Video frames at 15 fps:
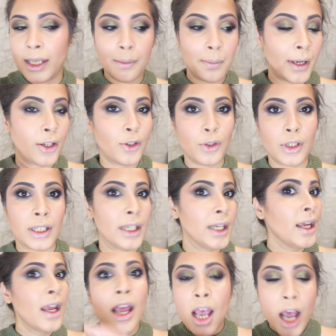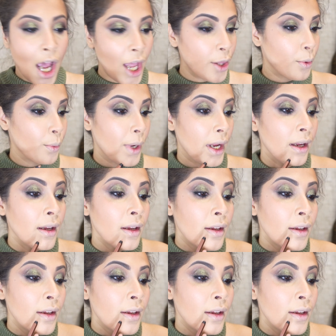lip. I do the other way.